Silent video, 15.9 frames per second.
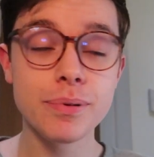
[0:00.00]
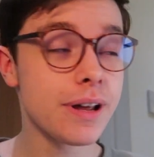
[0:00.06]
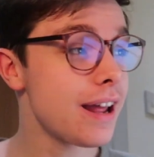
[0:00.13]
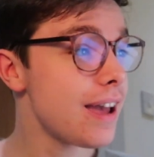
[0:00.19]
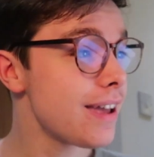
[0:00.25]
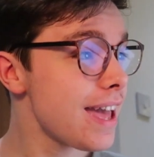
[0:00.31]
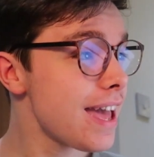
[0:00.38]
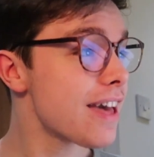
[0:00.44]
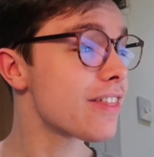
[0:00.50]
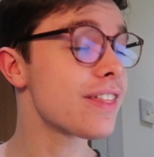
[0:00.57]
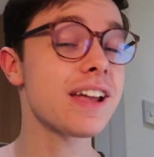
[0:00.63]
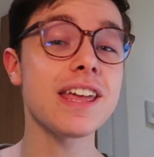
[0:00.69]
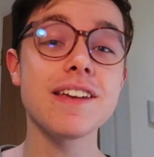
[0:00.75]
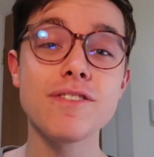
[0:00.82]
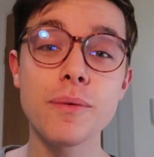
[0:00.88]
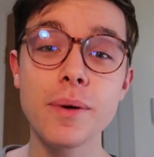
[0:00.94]
But uh, yeah,
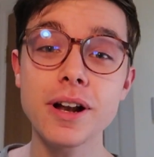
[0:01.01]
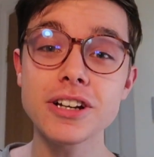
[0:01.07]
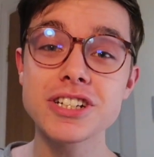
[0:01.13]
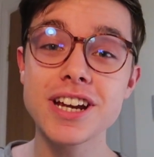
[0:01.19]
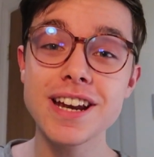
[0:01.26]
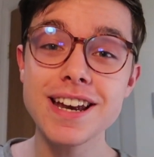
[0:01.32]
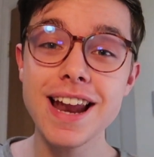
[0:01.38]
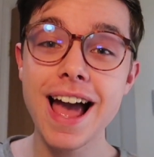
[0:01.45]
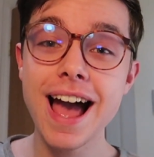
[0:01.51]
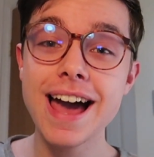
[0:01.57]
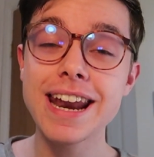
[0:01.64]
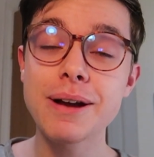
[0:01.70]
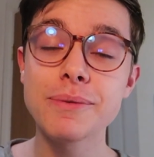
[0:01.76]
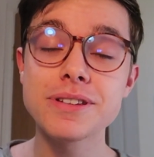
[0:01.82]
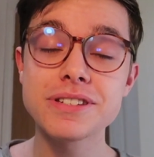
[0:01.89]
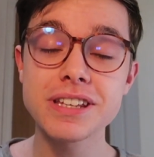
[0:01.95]
thank you for watching
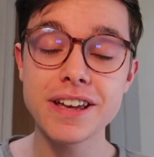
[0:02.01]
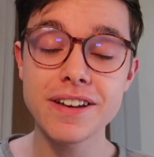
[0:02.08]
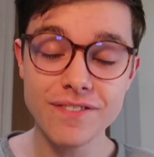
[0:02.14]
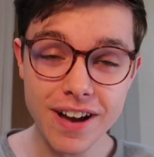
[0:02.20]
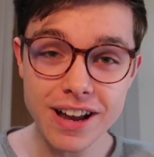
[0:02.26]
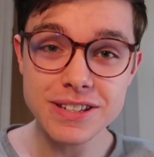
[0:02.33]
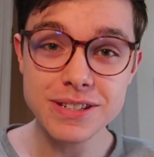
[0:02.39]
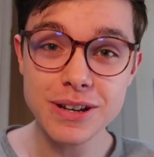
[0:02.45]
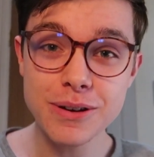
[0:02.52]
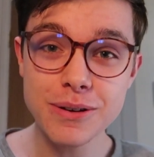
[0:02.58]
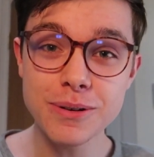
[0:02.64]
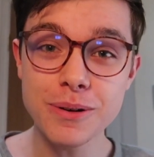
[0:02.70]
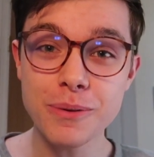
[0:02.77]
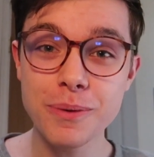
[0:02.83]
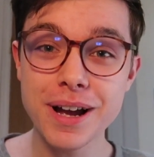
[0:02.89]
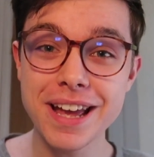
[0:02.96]
and I will see you very
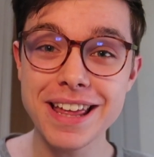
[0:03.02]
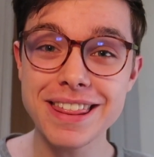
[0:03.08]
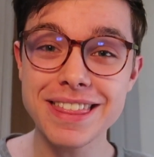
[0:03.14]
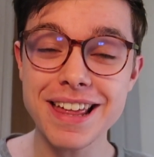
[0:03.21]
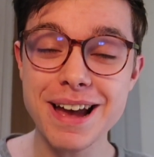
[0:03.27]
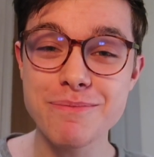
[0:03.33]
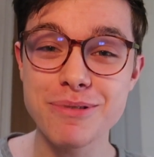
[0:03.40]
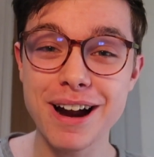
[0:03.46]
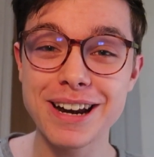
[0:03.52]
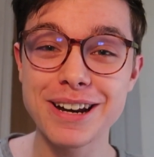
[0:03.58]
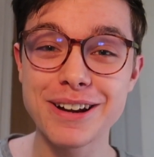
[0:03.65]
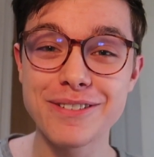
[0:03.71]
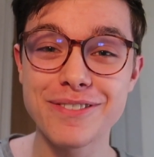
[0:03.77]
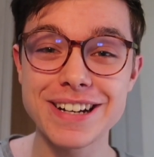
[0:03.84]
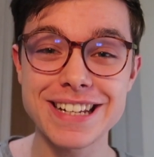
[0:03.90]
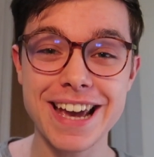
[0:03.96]
soon with a brand
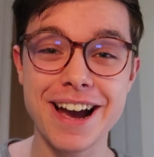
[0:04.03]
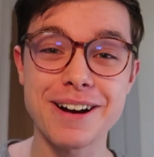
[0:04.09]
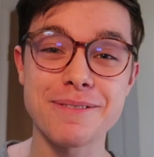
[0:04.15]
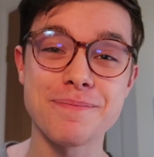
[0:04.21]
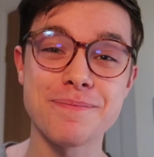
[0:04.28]
new video.